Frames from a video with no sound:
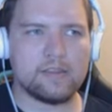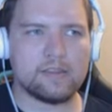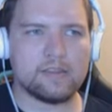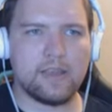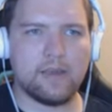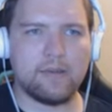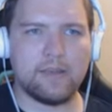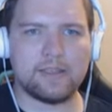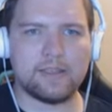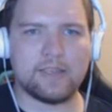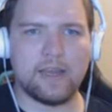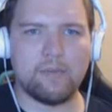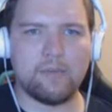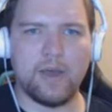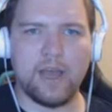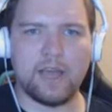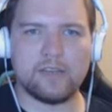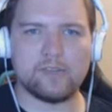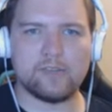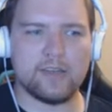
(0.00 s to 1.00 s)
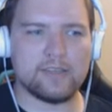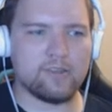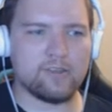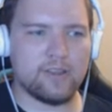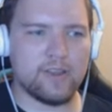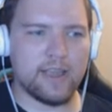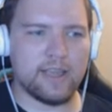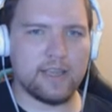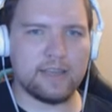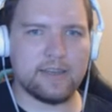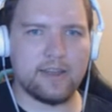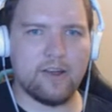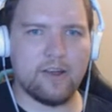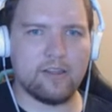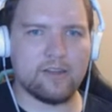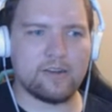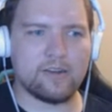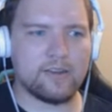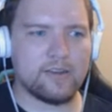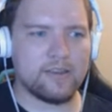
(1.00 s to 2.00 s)
I mean, it's not much, right? It's only like a
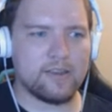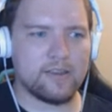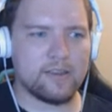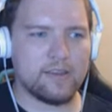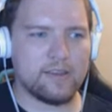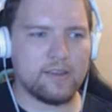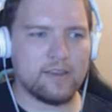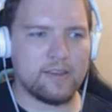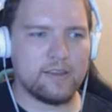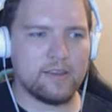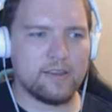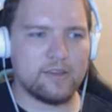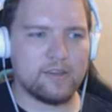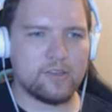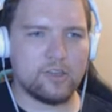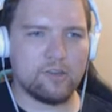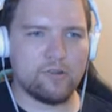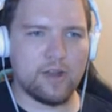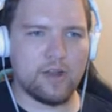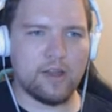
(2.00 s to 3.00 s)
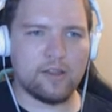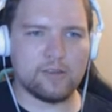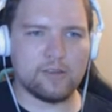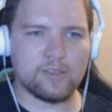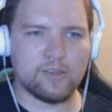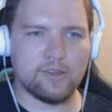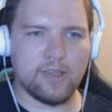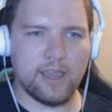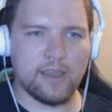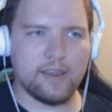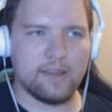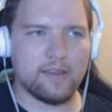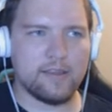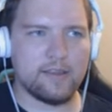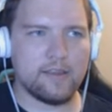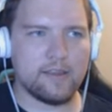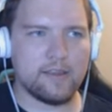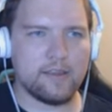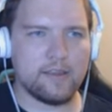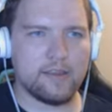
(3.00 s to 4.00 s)
dollar. Two dollars,
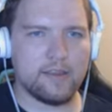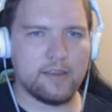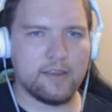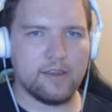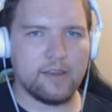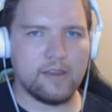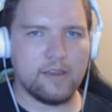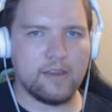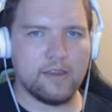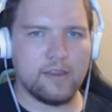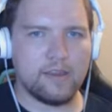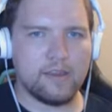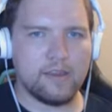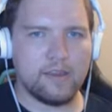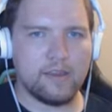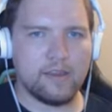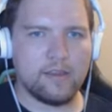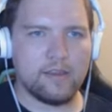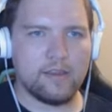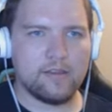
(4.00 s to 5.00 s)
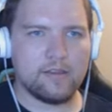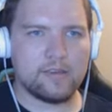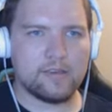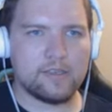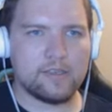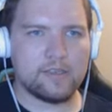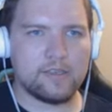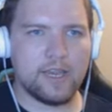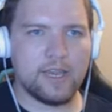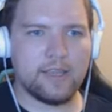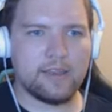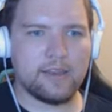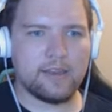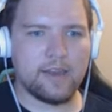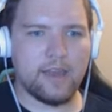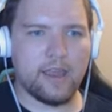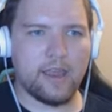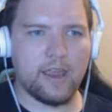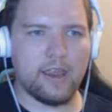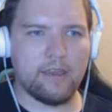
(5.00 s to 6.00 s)
okay. Take the
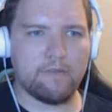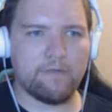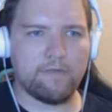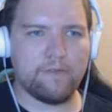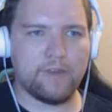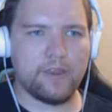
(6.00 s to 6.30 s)
knife.